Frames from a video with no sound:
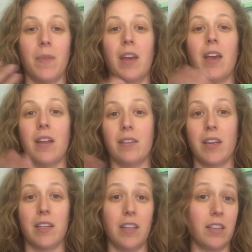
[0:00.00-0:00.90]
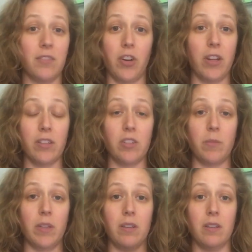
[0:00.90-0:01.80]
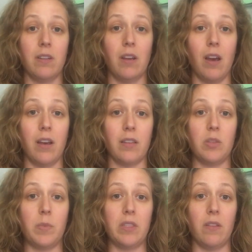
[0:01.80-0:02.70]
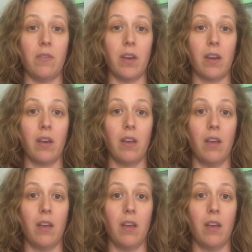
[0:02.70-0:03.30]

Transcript: Again, technique is very instrument specific,